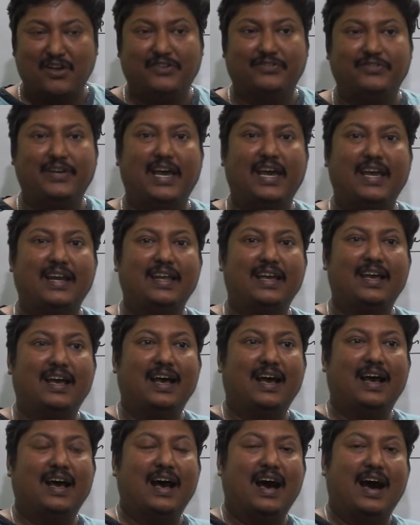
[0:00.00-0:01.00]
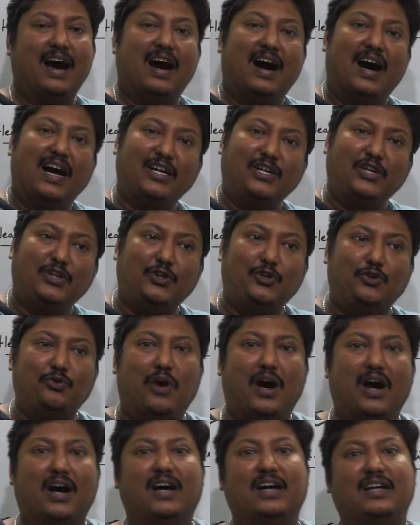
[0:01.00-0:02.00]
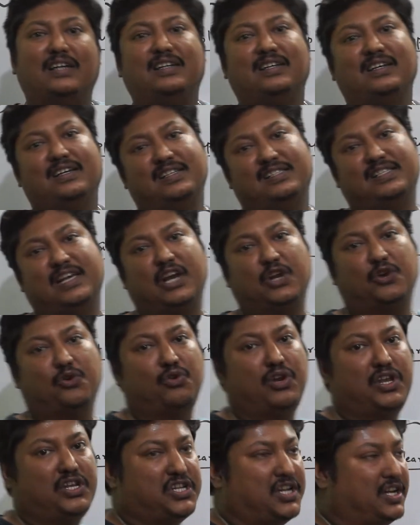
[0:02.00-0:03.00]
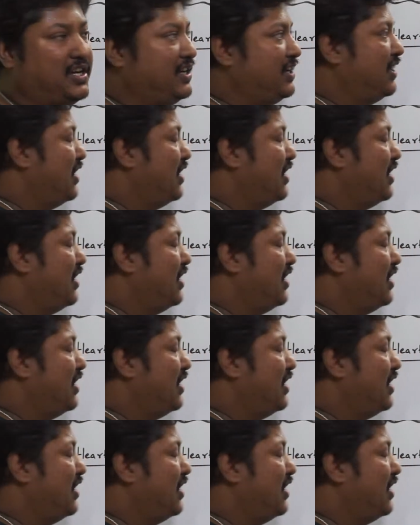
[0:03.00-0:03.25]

where heart-to-heart circulation